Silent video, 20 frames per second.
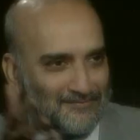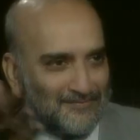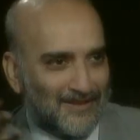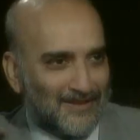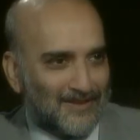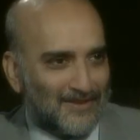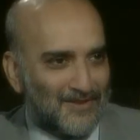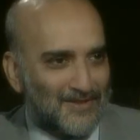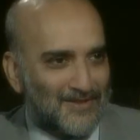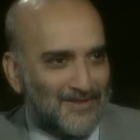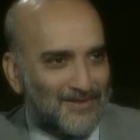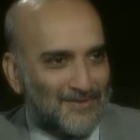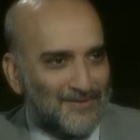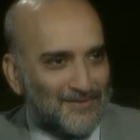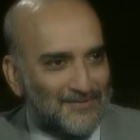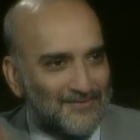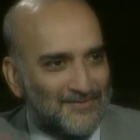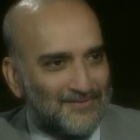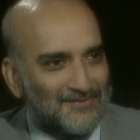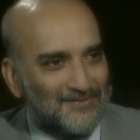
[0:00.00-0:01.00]
in this
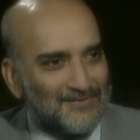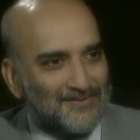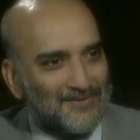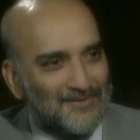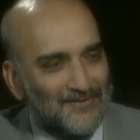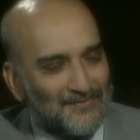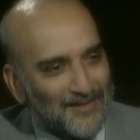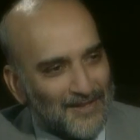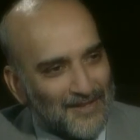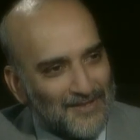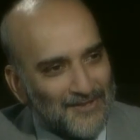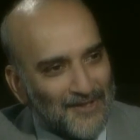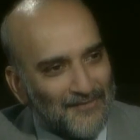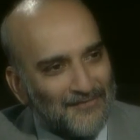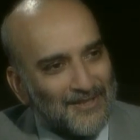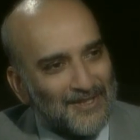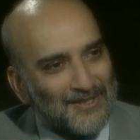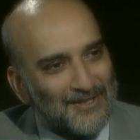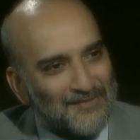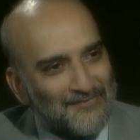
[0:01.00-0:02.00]
sort of
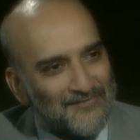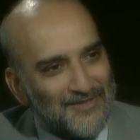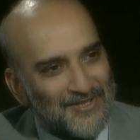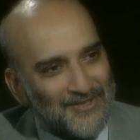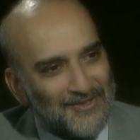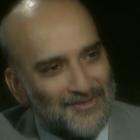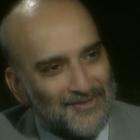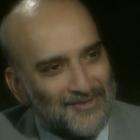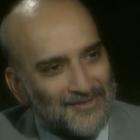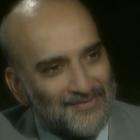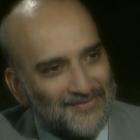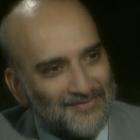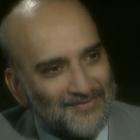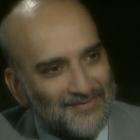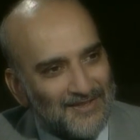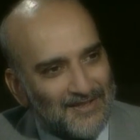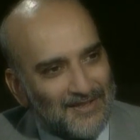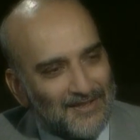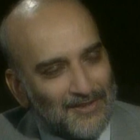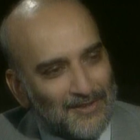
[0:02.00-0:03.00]
philosophical vision
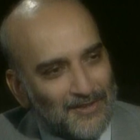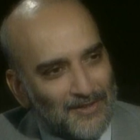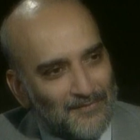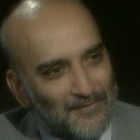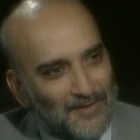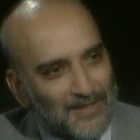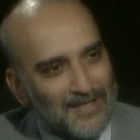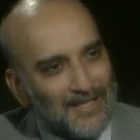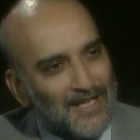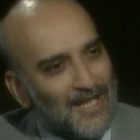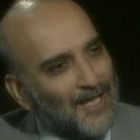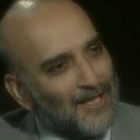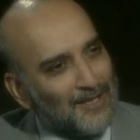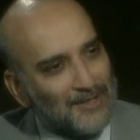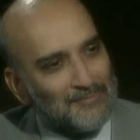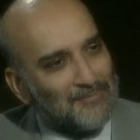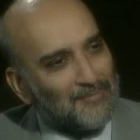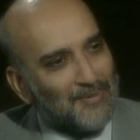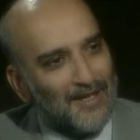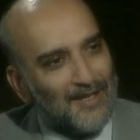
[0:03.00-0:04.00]
of leela
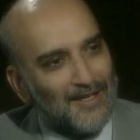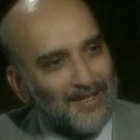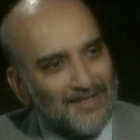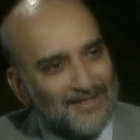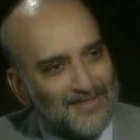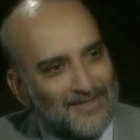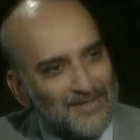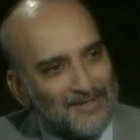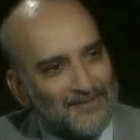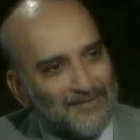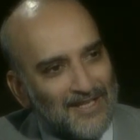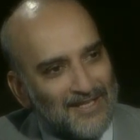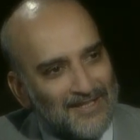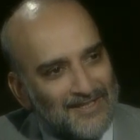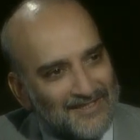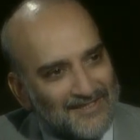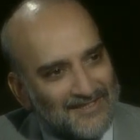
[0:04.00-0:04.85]
and play and surrender?